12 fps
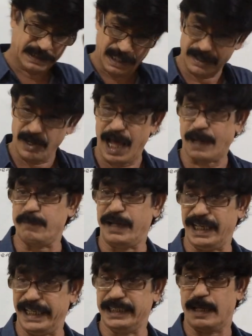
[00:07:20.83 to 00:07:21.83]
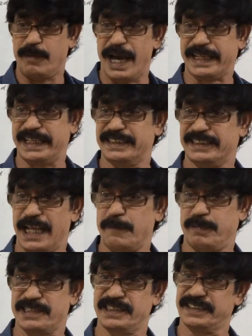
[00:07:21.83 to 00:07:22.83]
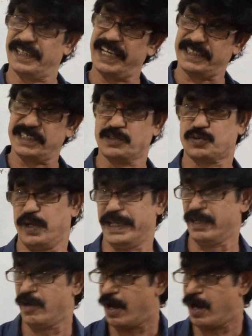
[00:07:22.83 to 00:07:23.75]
Then normally in the market 10% rate is going